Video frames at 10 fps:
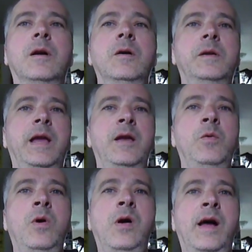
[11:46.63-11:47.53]
Okay,
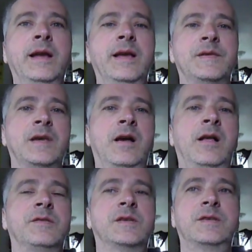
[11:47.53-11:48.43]
well, I guess
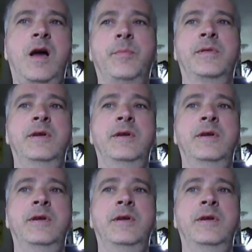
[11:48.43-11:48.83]
I'll stop